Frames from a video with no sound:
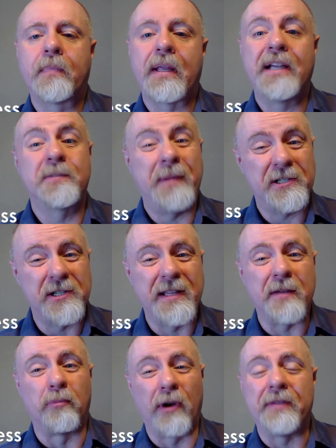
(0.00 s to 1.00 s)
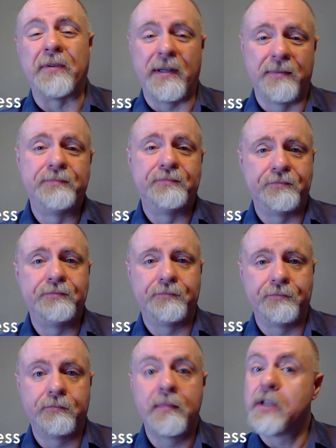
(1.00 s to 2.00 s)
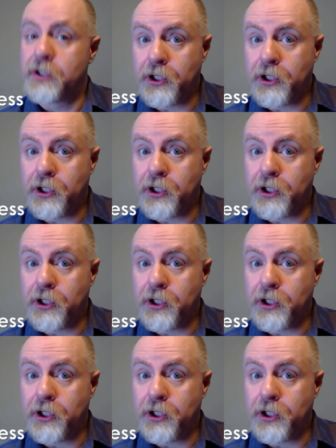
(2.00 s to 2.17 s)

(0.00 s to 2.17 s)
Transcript: especially the brethren, the